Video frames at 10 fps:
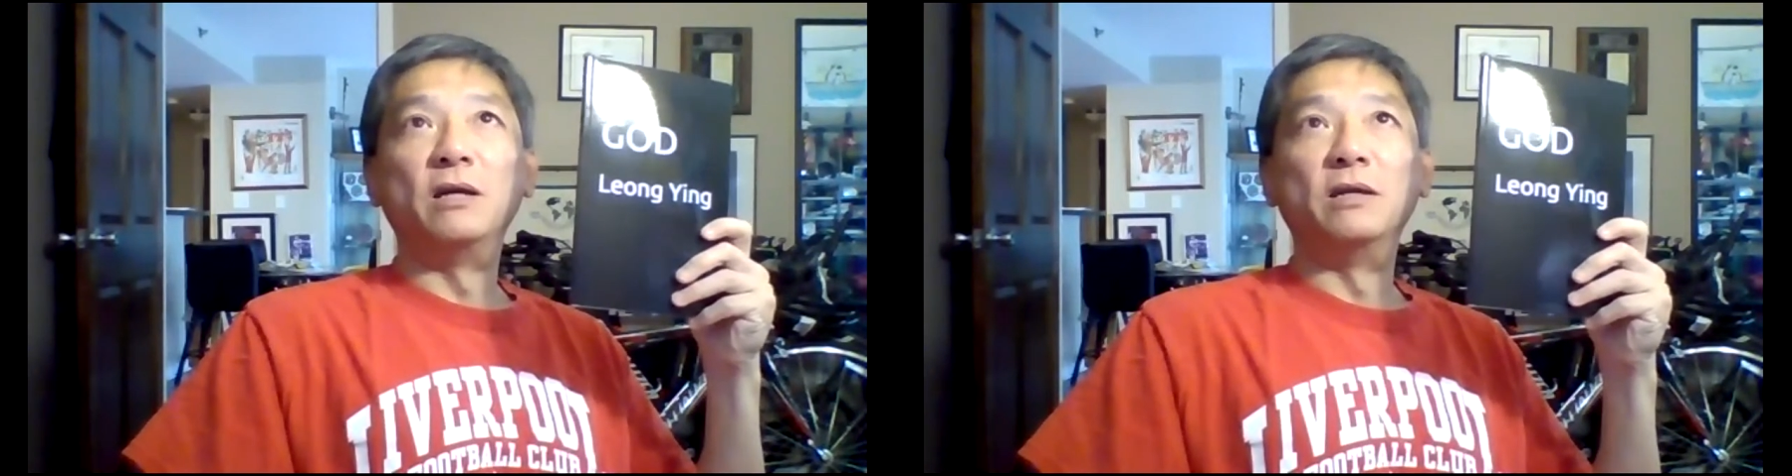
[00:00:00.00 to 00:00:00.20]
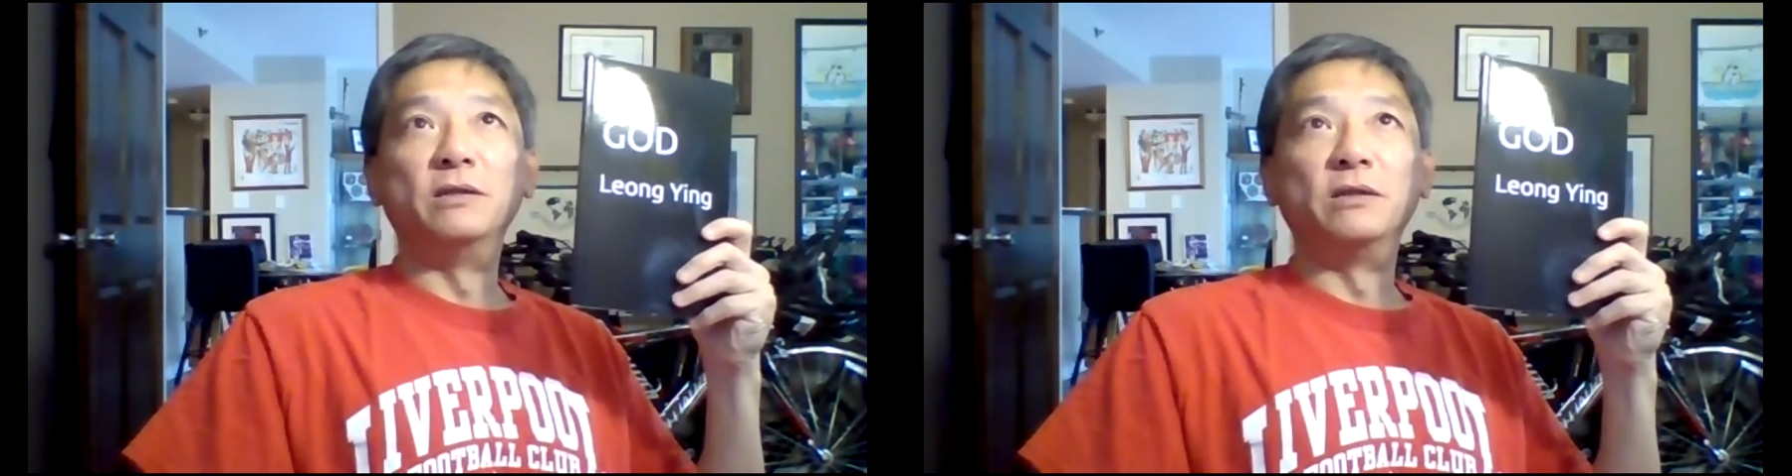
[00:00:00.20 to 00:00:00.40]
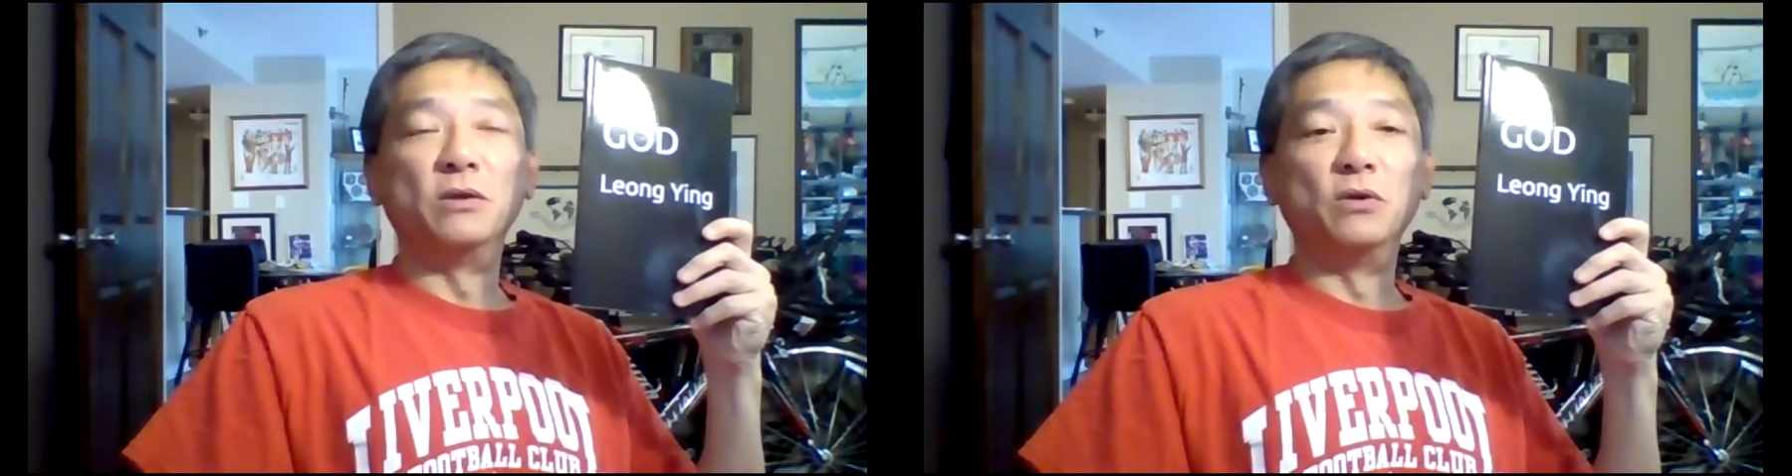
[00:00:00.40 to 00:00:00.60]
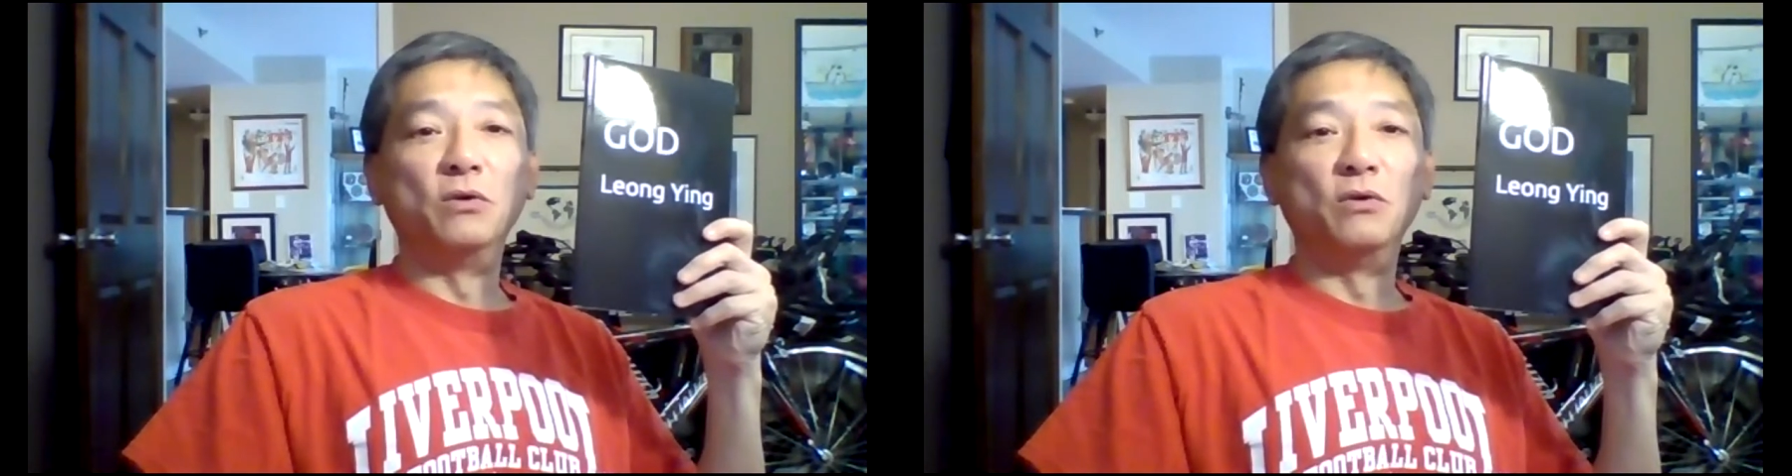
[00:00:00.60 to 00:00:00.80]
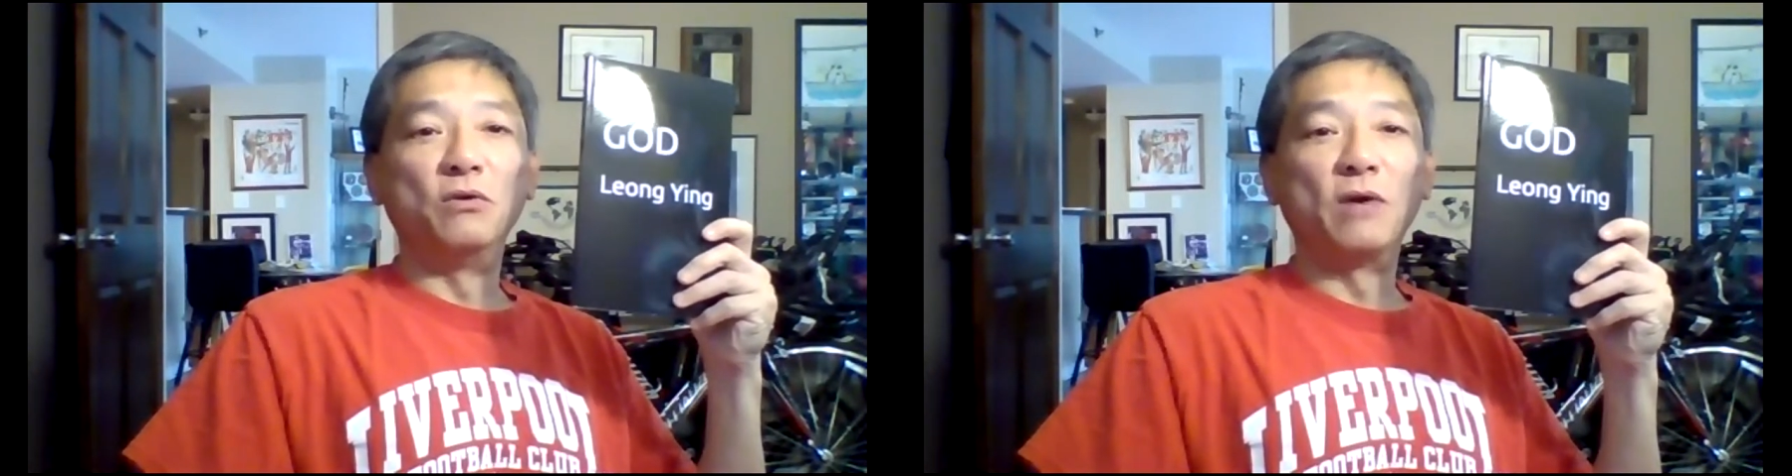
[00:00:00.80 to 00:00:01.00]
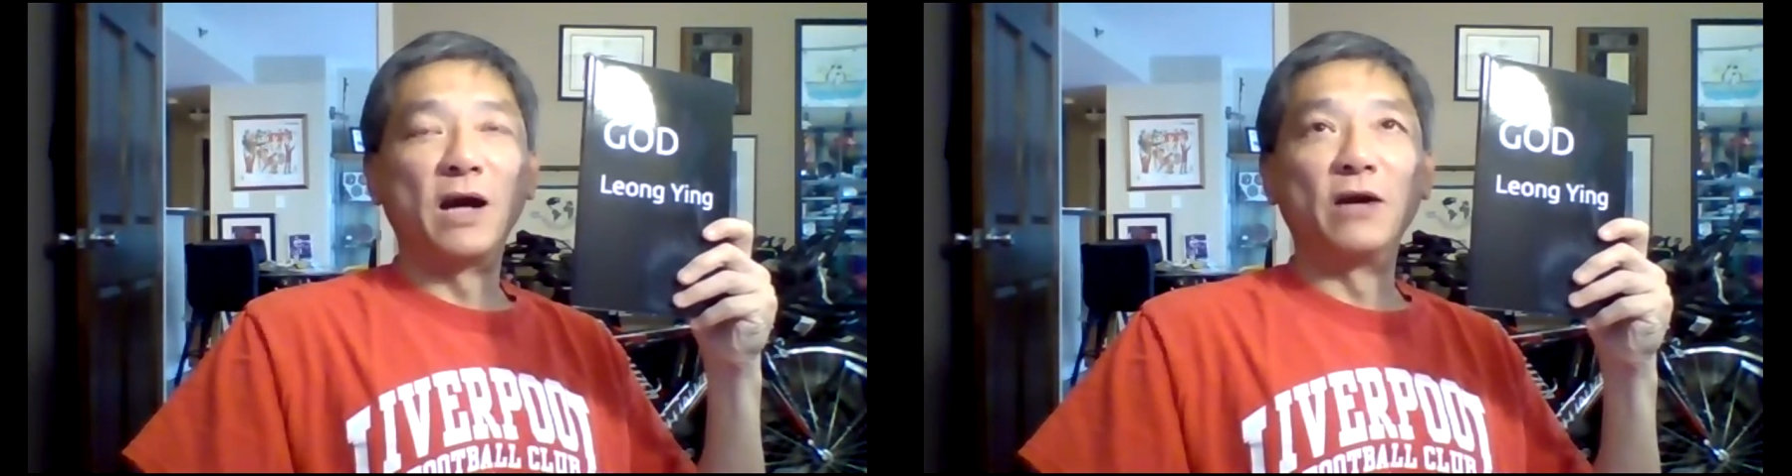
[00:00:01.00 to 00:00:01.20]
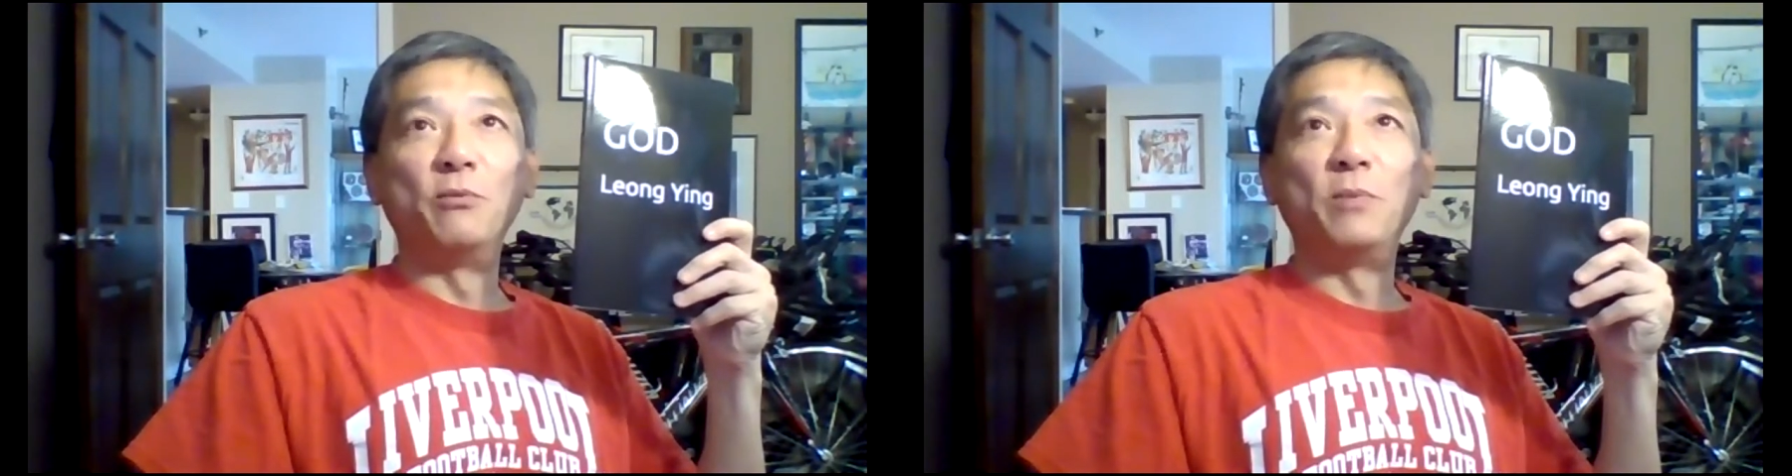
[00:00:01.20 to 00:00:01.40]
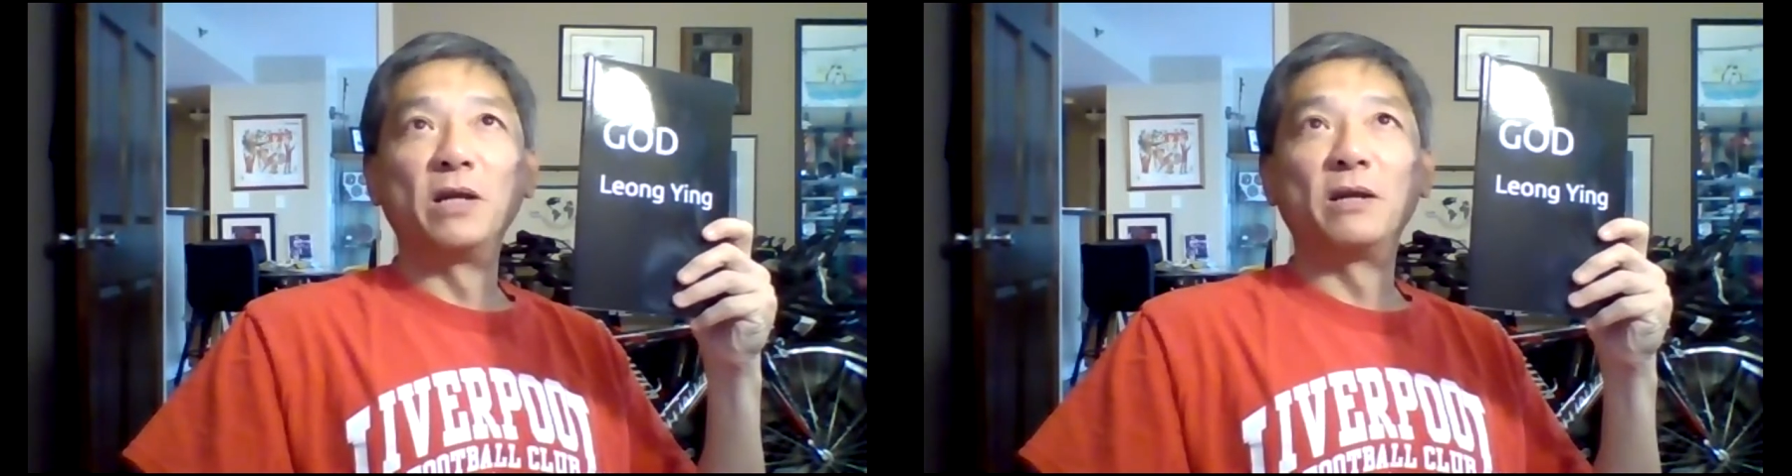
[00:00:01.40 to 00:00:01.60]
into
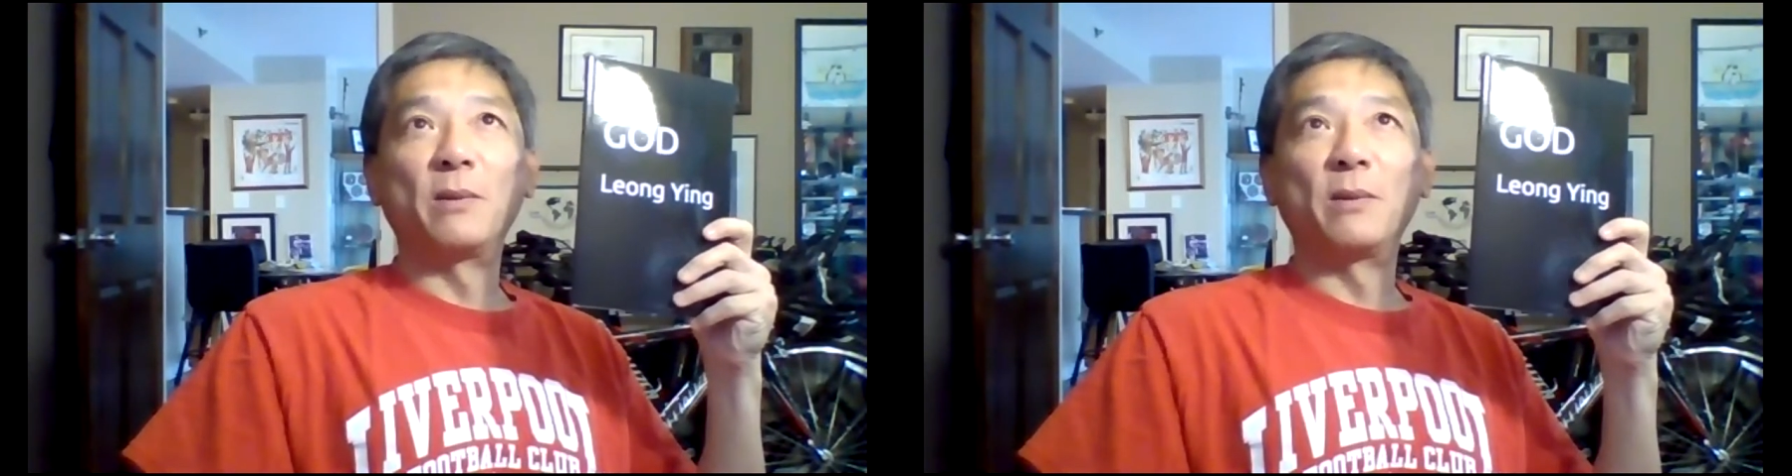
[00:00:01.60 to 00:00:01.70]
Arabic